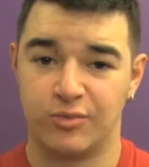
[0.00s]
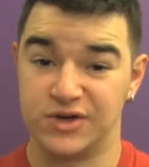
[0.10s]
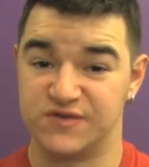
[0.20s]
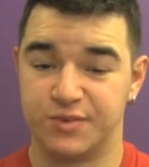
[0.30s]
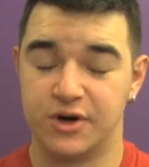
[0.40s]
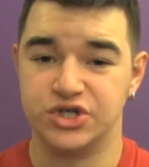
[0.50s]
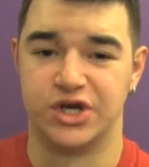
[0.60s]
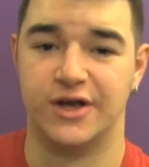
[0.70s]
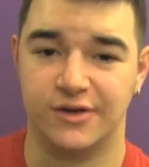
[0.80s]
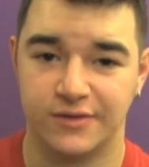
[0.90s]
Prince of
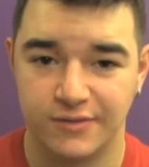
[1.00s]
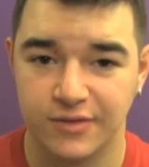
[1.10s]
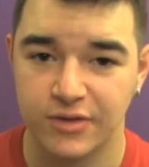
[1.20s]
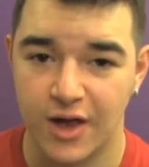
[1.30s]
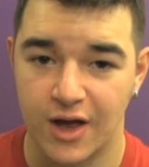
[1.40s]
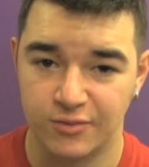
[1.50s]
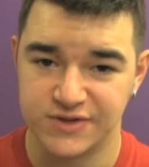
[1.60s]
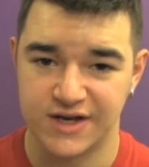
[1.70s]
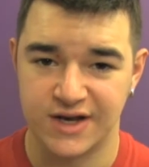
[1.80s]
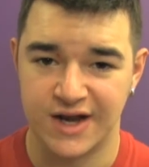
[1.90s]
Persia,
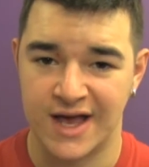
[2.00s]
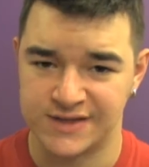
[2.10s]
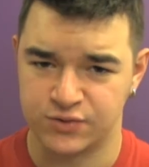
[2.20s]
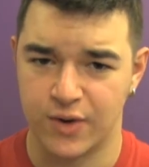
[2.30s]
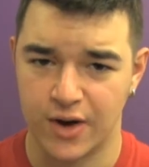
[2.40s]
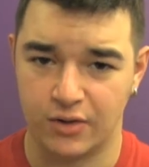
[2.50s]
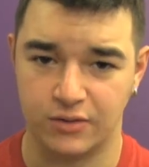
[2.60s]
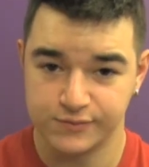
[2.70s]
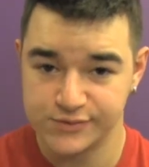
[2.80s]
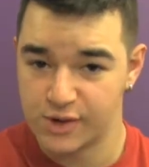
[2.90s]
was in it as Gretel.
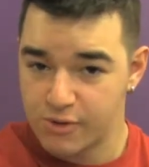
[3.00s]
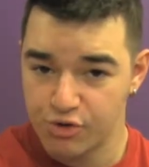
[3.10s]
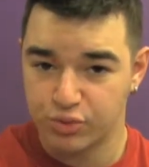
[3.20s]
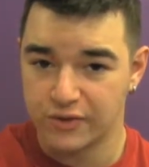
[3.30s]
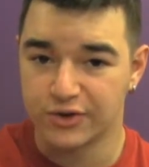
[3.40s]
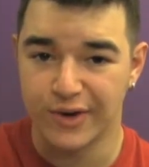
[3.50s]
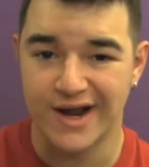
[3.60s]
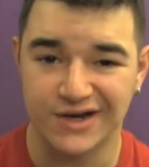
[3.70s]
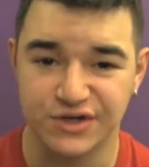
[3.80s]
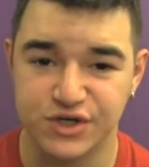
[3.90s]
So both really great
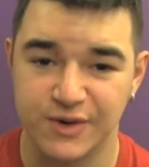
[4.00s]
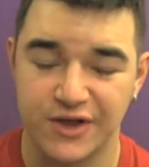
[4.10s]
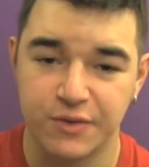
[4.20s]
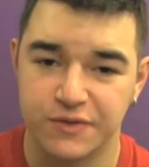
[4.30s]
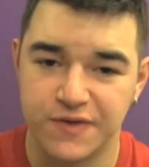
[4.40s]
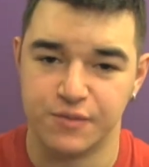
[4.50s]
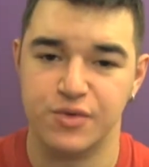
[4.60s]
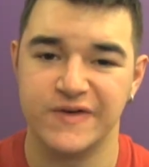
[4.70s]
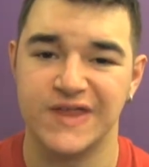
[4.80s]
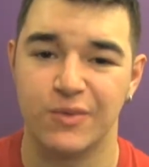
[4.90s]
actors, but I think within the
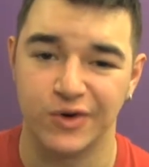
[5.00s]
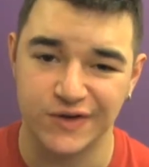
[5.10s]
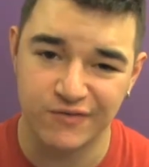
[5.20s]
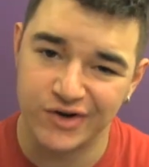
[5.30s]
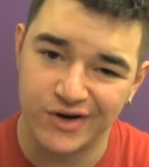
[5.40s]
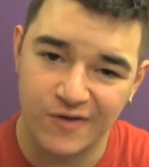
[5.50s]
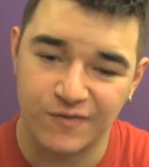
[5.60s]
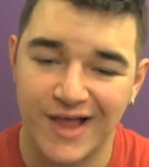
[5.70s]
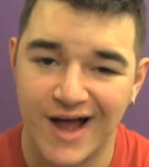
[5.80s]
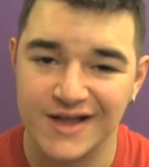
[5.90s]
movie they weren't given enough
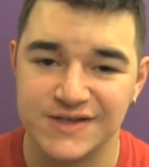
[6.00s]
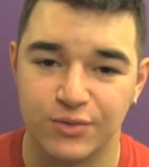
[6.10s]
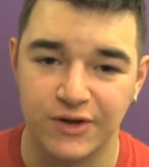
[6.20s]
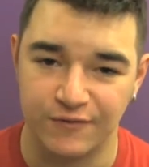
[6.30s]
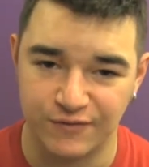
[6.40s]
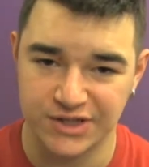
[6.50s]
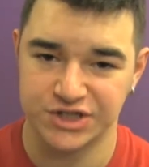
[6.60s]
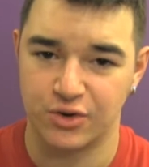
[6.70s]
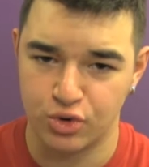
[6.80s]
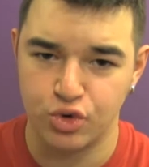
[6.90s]
lines to really flesh
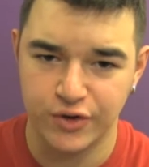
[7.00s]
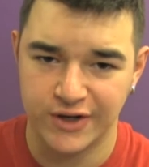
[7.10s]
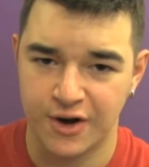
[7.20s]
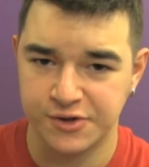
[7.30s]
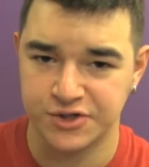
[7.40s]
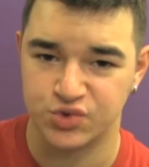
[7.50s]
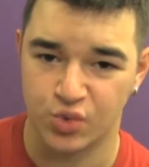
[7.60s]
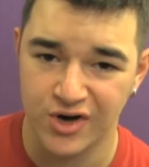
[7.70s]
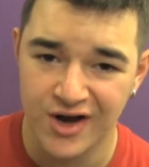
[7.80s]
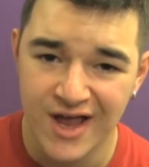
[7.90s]
out who their characters
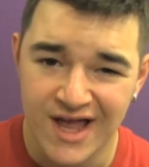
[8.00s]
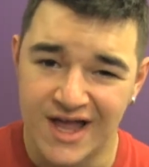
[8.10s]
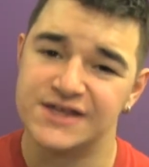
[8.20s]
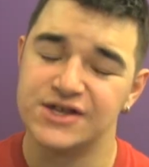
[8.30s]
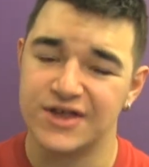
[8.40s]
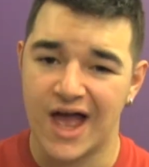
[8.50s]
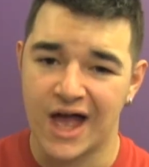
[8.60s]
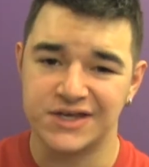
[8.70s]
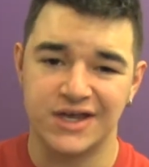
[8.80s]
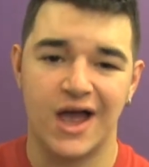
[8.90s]
were. And so the
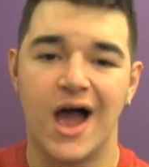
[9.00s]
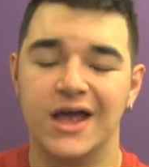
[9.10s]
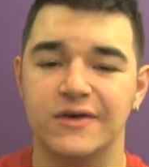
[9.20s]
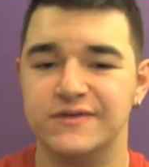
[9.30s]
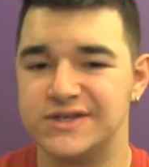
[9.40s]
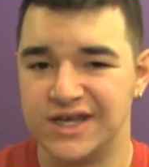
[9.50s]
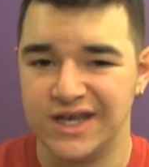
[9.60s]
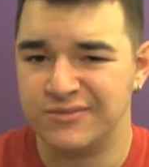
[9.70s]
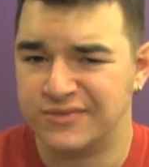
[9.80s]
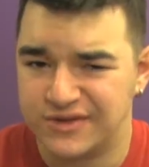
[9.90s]
acting kind of
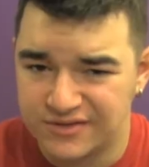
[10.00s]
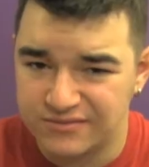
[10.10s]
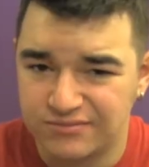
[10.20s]
seemed...